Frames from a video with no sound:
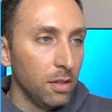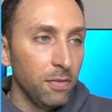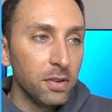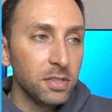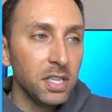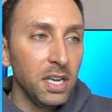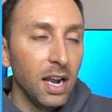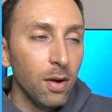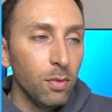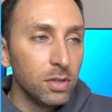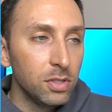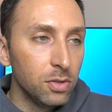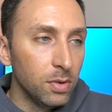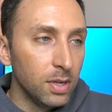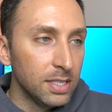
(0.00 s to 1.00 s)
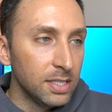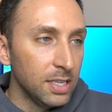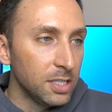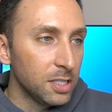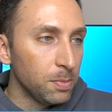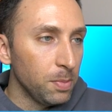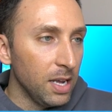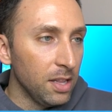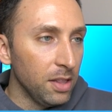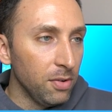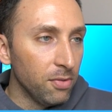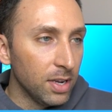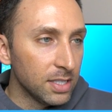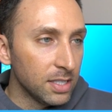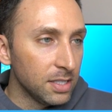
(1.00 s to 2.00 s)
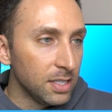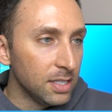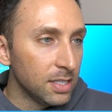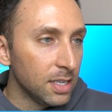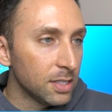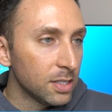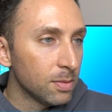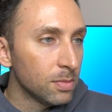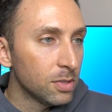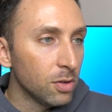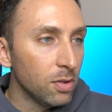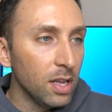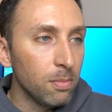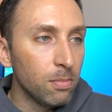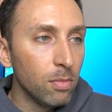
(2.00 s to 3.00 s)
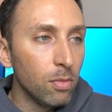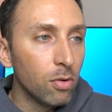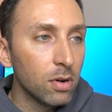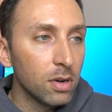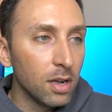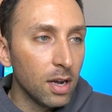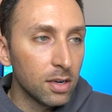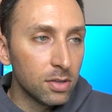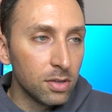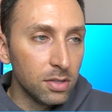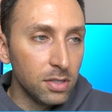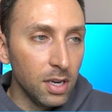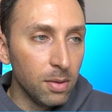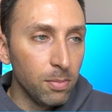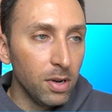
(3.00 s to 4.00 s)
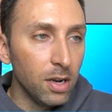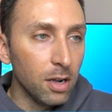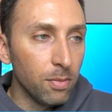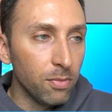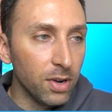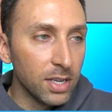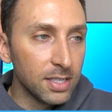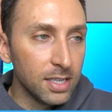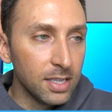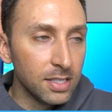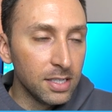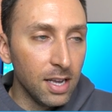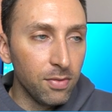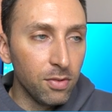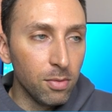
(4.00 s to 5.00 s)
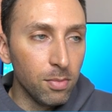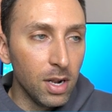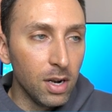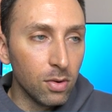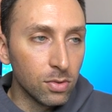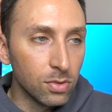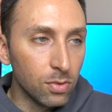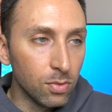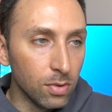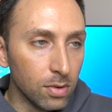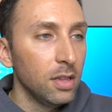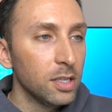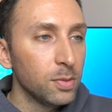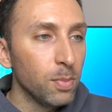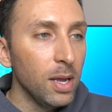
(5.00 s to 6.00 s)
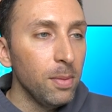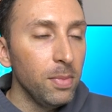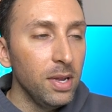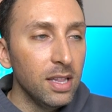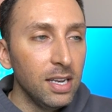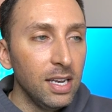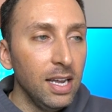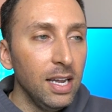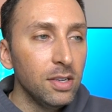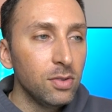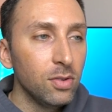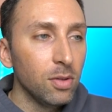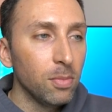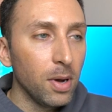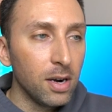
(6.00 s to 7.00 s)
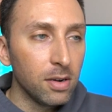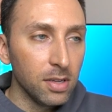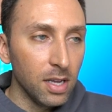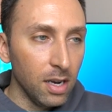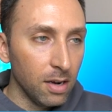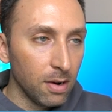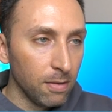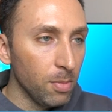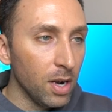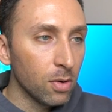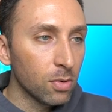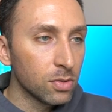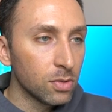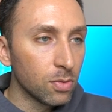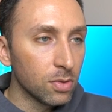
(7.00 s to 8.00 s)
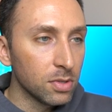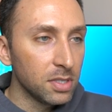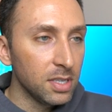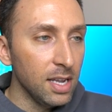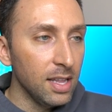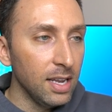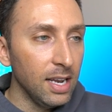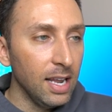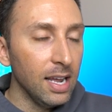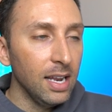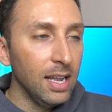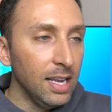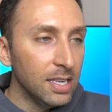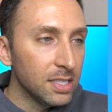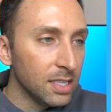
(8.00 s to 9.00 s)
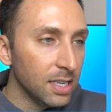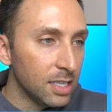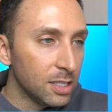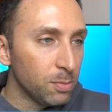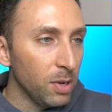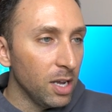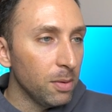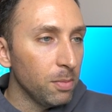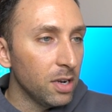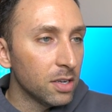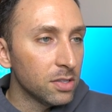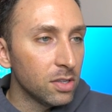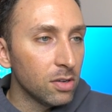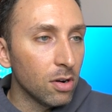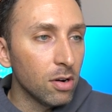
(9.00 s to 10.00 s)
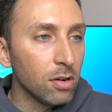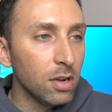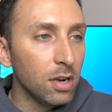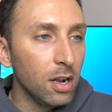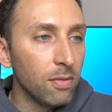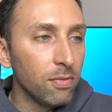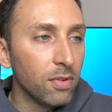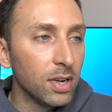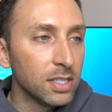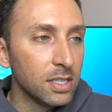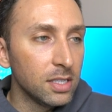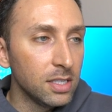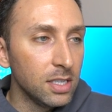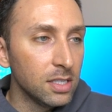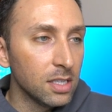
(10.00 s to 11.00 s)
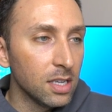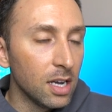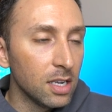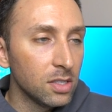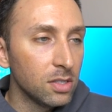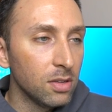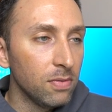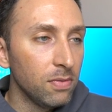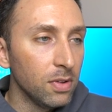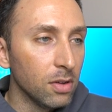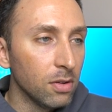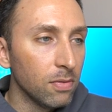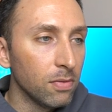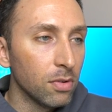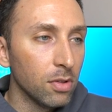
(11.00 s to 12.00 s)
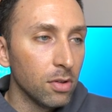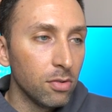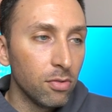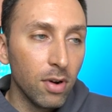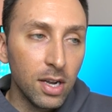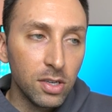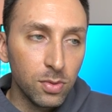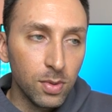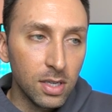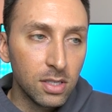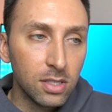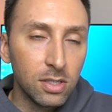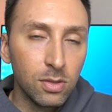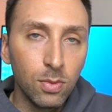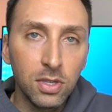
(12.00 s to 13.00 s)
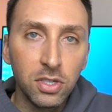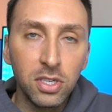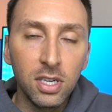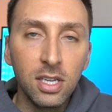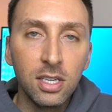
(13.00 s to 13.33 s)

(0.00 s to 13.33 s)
The first thing I would do is expand the residency system so that more doctors can become residents after medical school. This might be the key to the bottleneck. Medical schools say they can't easily expand because there aren't enough residency slots to fill for their graduates, which which